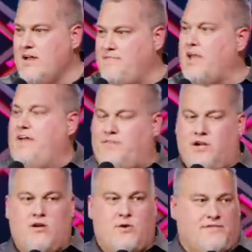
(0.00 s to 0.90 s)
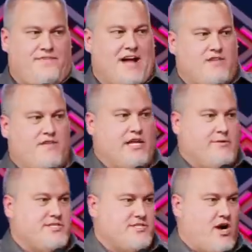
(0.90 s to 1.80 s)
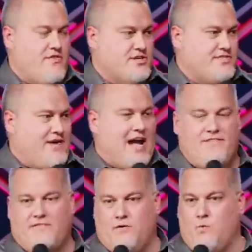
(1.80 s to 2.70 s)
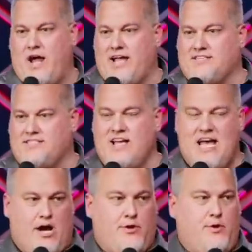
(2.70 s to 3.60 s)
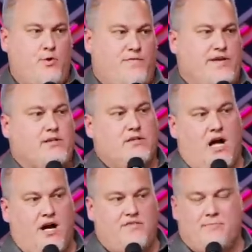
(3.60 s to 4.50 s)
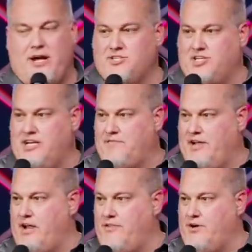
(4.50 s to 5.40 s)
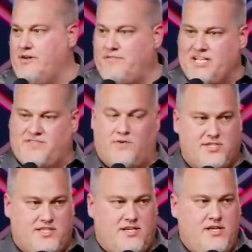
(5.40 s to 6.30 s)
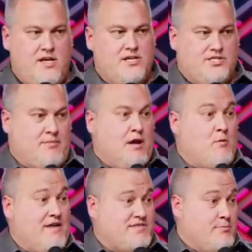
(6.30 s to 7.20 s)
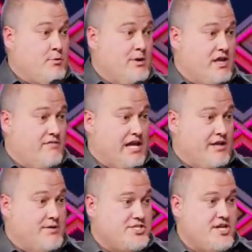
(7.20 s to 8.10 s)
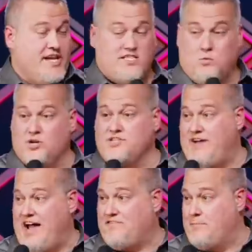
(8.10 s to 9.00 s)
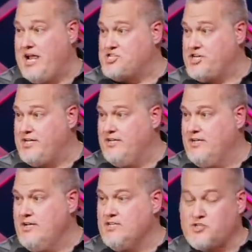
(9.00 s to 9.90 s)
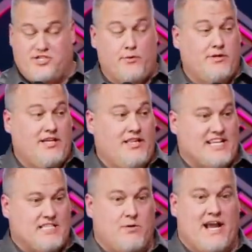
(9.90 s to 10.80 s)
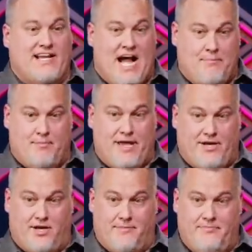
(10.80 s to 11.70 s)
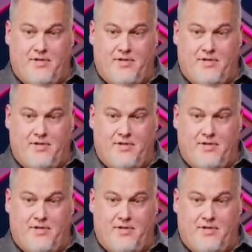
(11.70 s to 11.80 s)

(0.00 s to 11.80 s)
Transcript: If you, if you don't know what the five love languages are, there's five different ways how you feel loved by your significant other and vice versa. So, like, my wife's number one love language is words of affirmation. So, she really likes it when I compliment her.